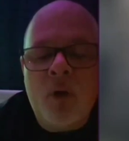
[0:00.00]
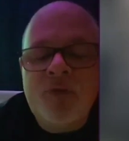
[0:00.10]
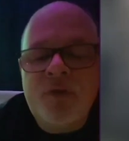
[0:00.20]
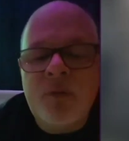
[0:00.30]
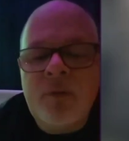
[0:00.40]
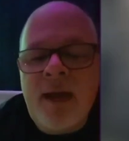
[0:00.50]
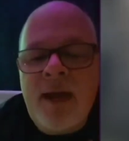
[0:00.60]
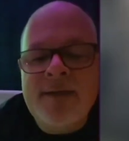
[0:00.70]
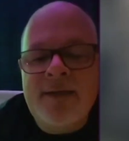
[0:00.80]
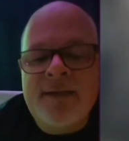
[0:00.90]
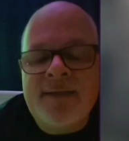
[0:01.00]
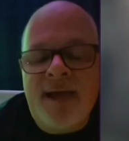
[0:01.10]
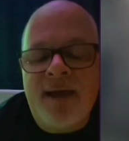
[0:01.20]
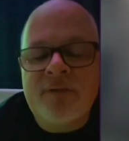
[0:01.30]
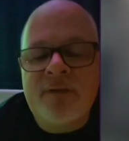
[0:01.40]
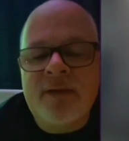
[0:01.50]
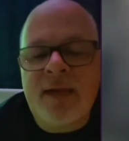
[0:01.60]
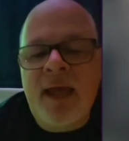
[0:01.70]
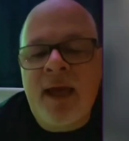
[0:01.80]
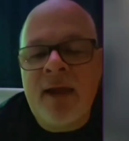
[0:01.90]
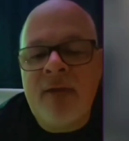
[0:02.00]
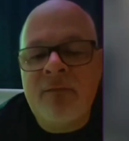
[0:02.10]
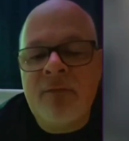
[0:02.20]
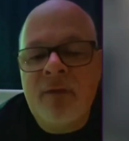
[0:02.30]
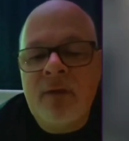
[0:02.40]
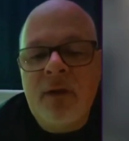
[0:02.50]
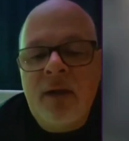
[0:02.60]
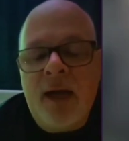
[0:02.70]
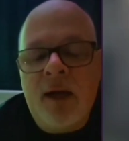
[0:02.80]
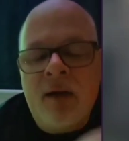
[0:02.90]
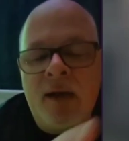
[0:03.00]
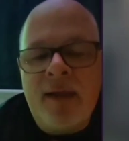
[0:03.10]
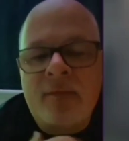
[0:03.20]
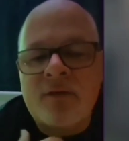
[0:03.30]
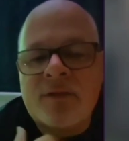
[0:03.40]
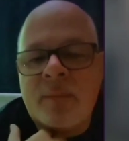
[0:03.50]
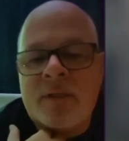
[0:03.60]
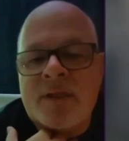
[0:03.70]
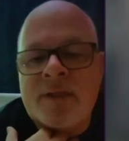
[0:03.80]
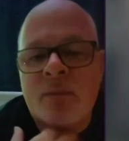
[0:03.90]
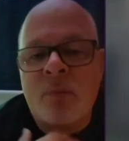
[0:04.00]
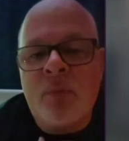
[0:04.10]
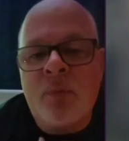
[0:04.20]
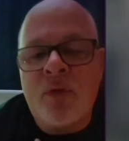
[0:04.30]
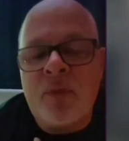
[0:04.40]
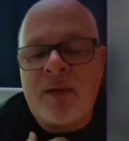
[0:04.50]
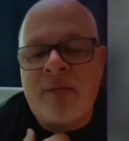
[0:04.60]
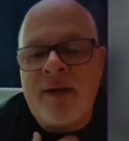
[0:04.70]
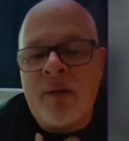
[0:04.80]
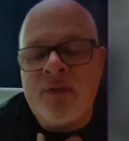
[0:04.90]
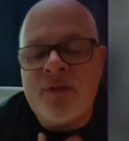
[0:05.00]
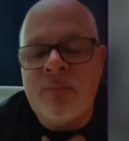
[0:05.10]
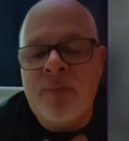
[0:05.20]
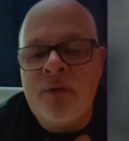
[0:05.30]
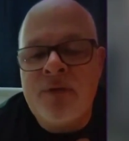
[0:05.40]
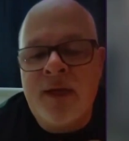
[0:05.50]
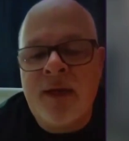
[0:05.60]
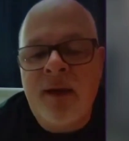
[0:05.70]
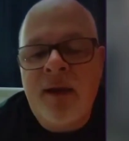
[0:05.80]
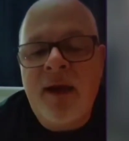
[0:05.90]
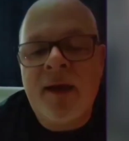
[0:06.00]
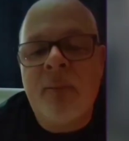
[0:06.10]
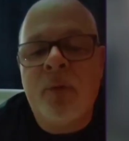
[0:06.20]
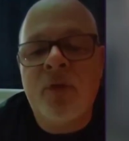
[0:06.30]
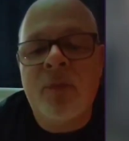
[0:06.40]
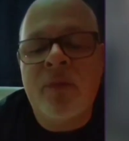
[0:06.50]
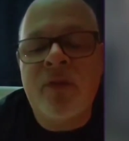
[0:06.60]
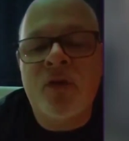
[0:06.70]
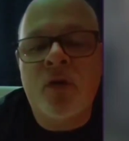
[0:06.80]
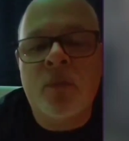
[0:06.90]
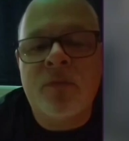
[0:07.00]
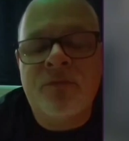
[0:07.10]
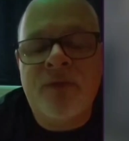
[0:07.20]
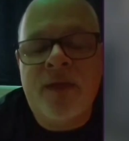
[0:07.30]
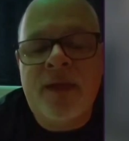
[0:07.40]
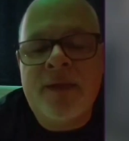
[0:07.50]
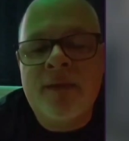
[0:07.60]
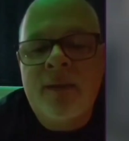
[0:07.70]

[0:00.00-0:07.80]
What I'll do, guys, is after the live, I'll collate those images and we'll put them in a video with some music and I'll put them on the normal feed.